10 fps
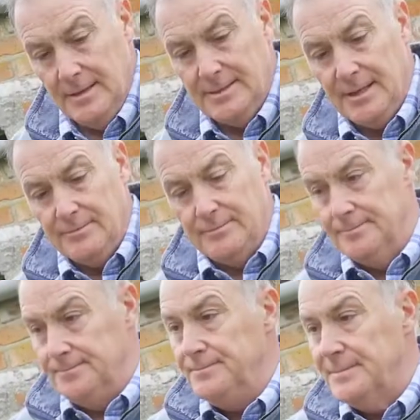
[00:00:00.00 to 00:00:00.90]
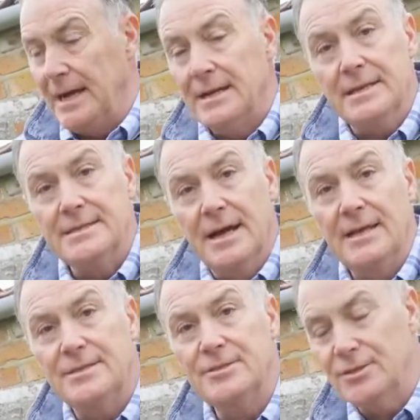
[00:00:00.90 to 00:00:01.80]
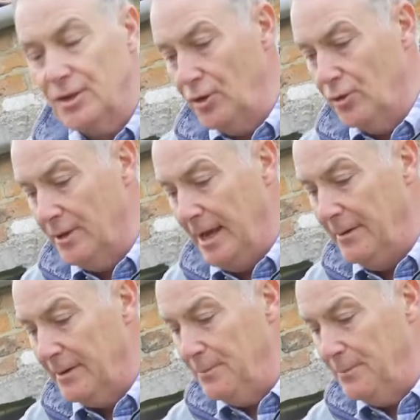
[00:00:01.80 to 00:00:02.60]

So that is nice and secure now and in